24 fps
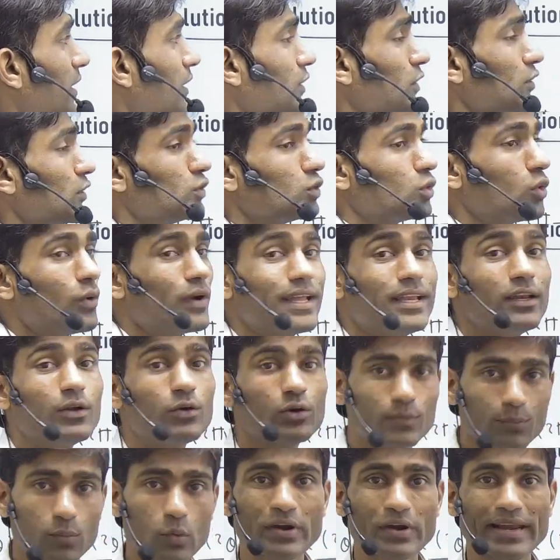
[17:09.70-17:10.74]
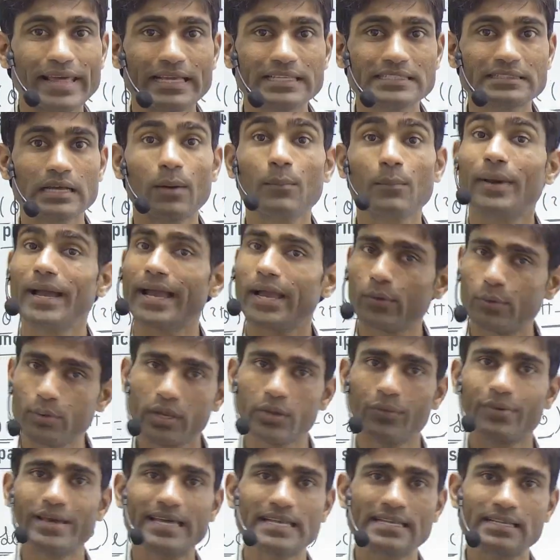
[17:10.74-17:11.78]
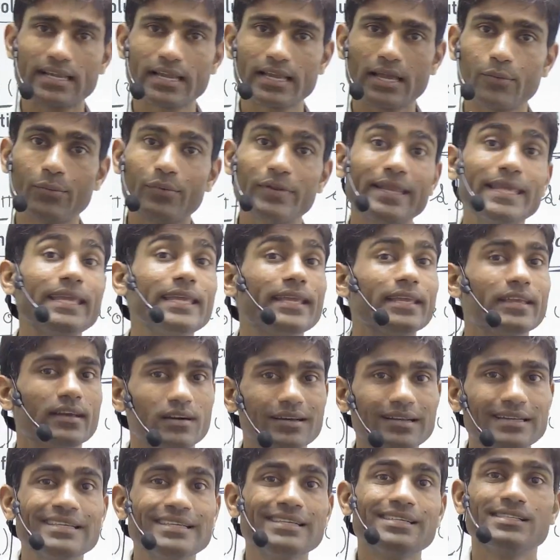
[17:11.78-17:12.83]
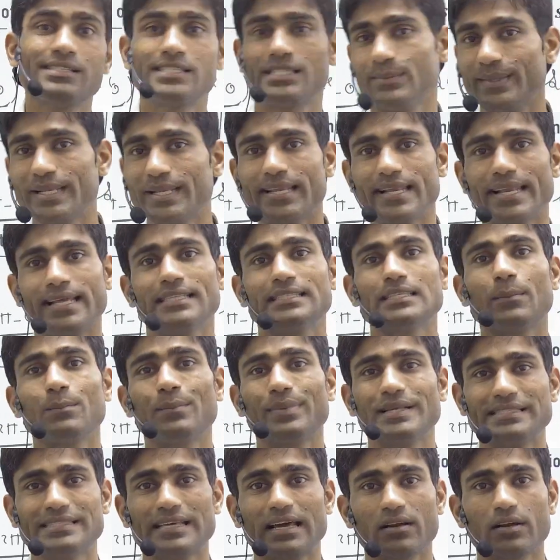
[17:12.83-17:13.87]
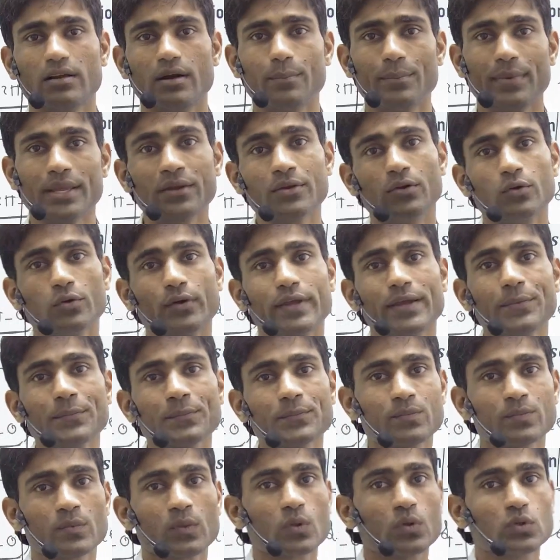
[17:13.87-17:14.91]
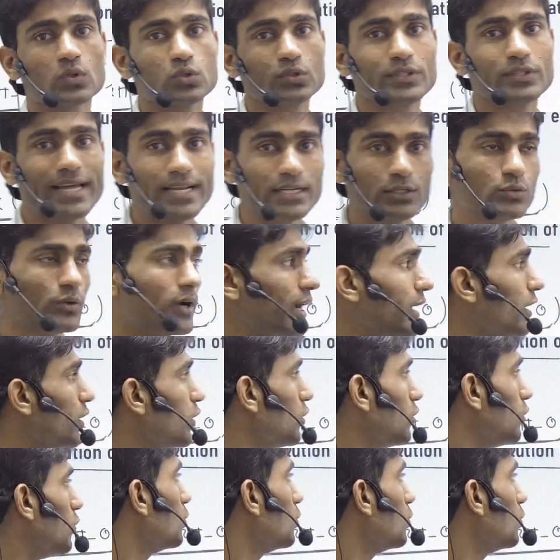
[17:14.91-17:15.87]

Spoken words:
So in our board exam, everywhere every year similar examples are coming. Okay, so that's why you